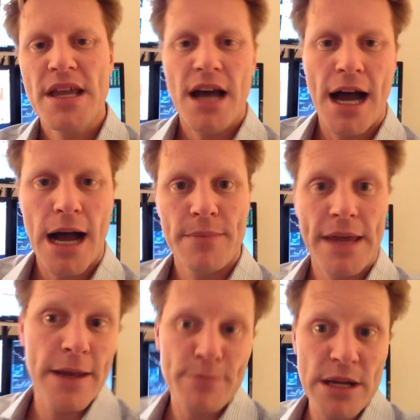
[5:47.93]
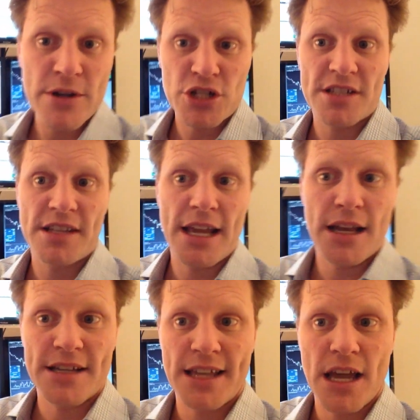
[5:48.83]
Um, and then pretty much I stay,
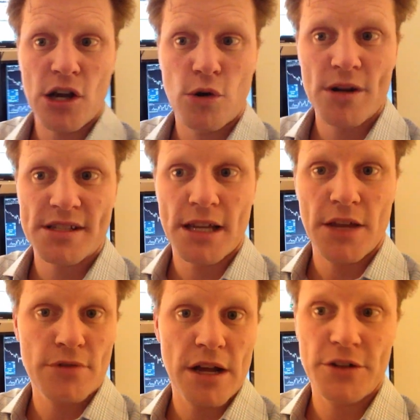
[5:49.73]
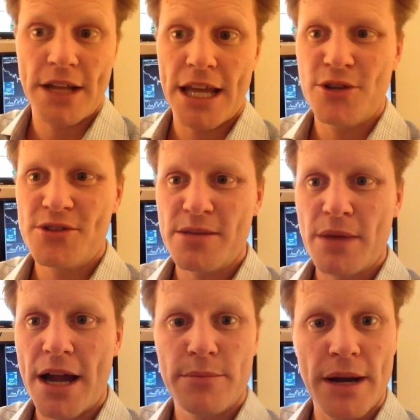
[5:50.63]
I stay on course uh, throughout the day using
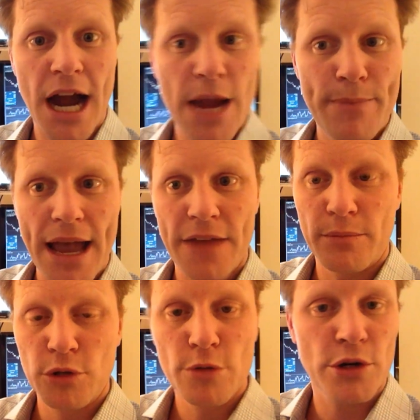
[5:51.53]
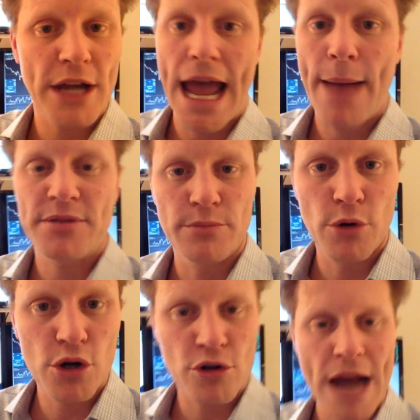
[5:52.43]
my, my iPad, the Bloomberg app, apps, the
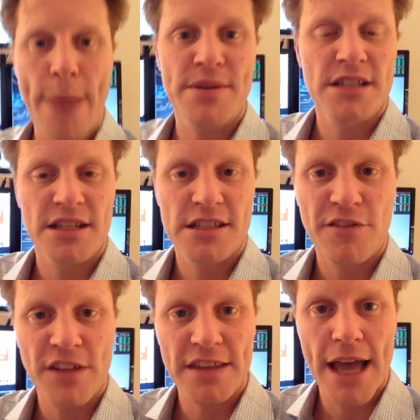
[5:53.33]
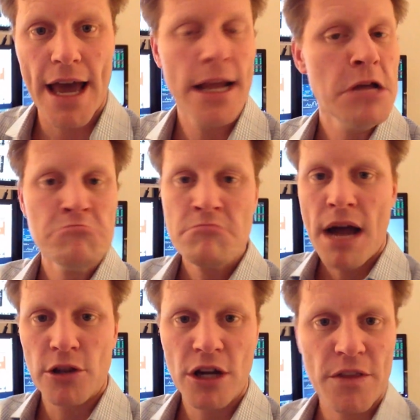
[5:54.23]
broker apps, st- stuff like that.
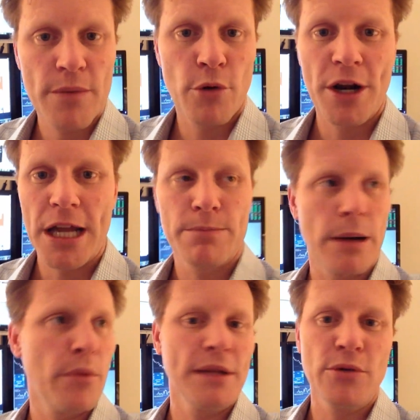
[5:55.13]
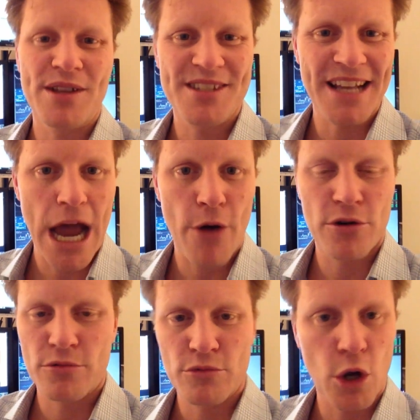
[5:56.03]
I look at the market probably once an
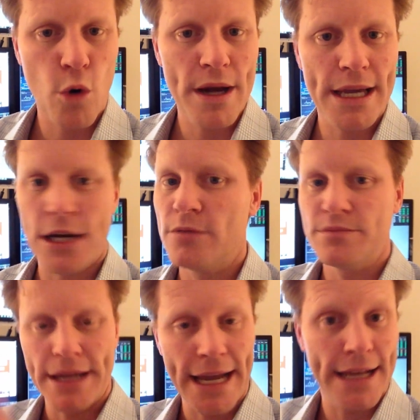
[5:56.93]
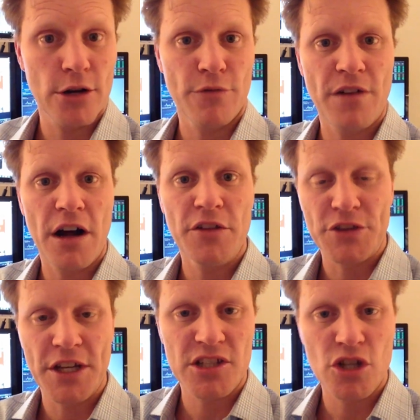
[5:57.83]
hour real quick. I don't, again, I don't follow the
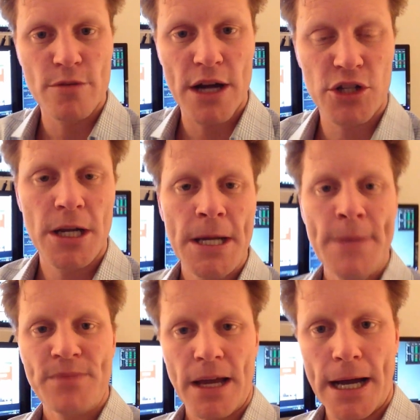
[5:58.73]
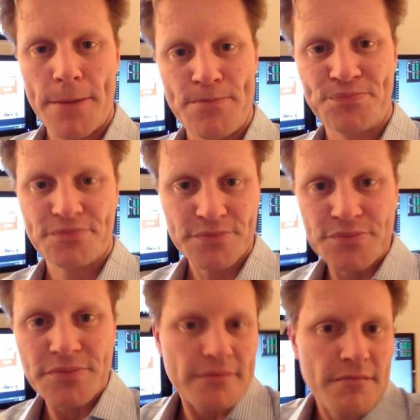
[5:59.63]
ticks too much. Um,
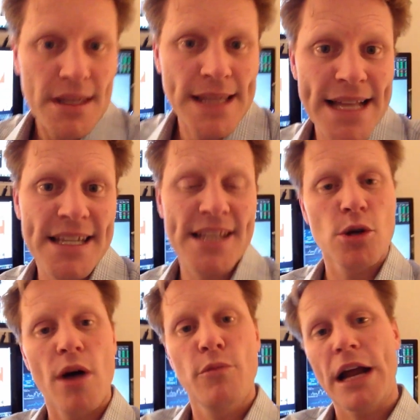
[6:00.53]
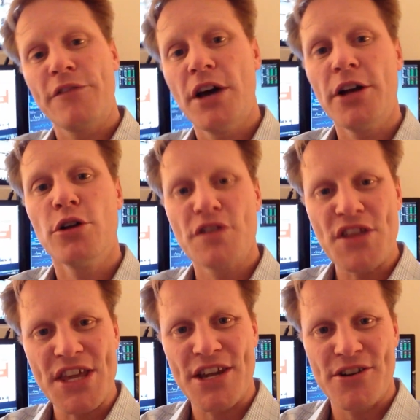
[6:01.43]
and that's it. So what I've done over
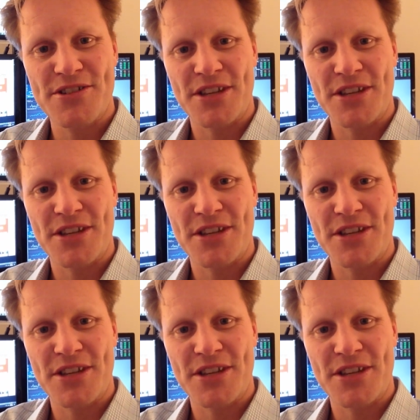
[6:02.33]
the years,